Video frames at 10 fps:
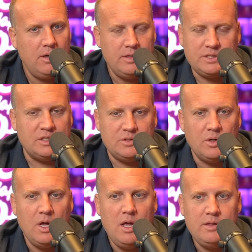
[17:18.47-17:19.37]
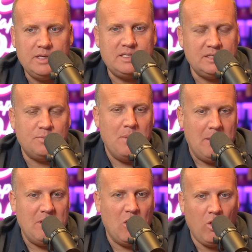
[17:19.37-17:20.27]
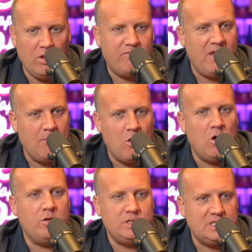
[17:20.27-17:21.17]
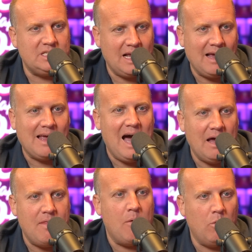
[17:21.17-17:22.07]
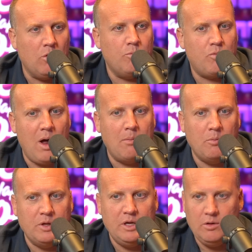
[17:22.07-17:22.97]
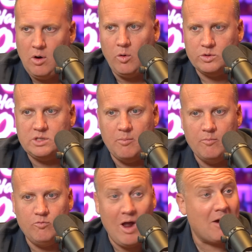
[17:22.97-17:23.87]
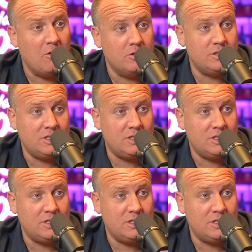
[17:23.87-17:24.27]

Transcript: I agree. This is maybe a Hall of Famer. This is like a guy that will probably hold some records.